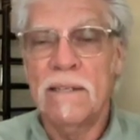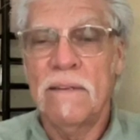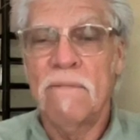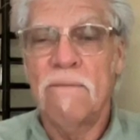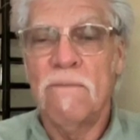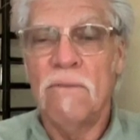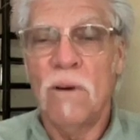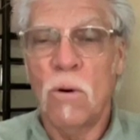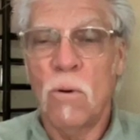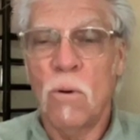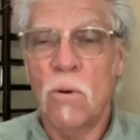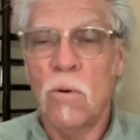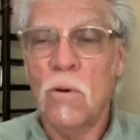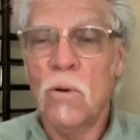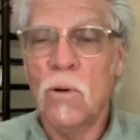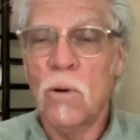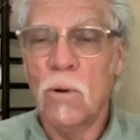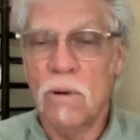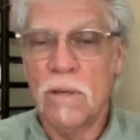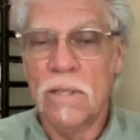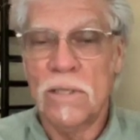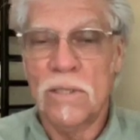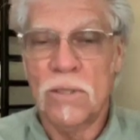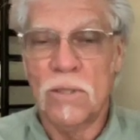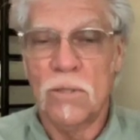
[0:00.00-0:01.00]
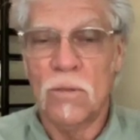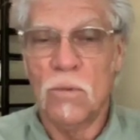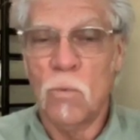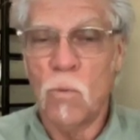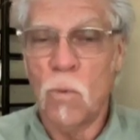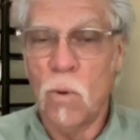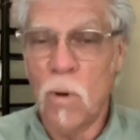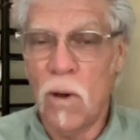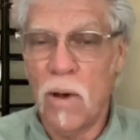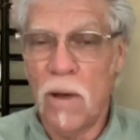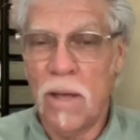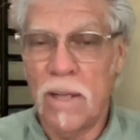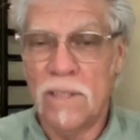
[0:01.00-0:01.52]
Vogel crystal
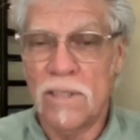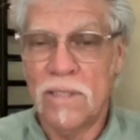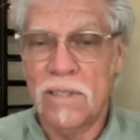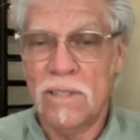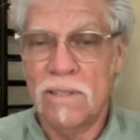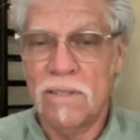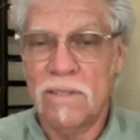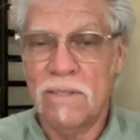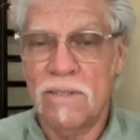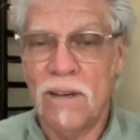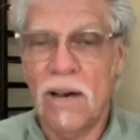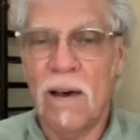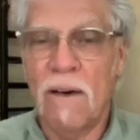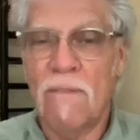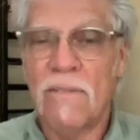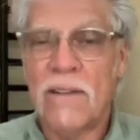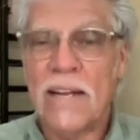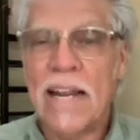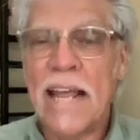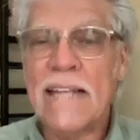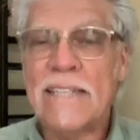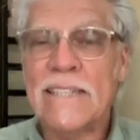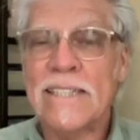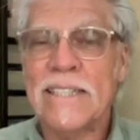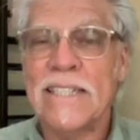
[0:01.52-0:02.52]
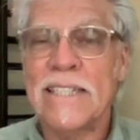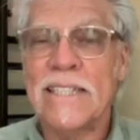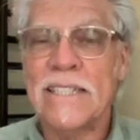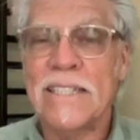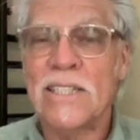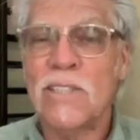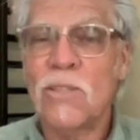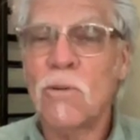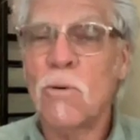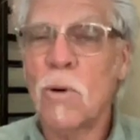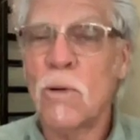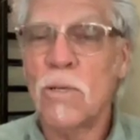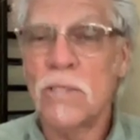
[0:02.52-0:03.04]
wands off an Etsy
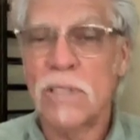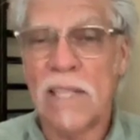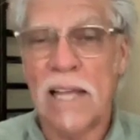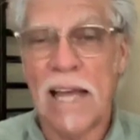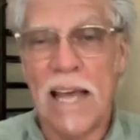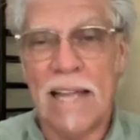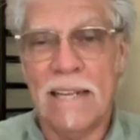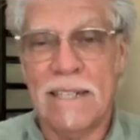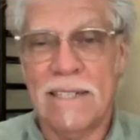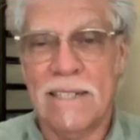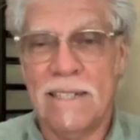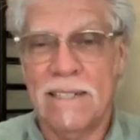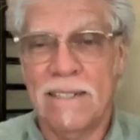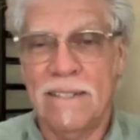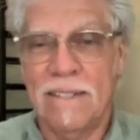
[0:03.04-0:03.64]
store site.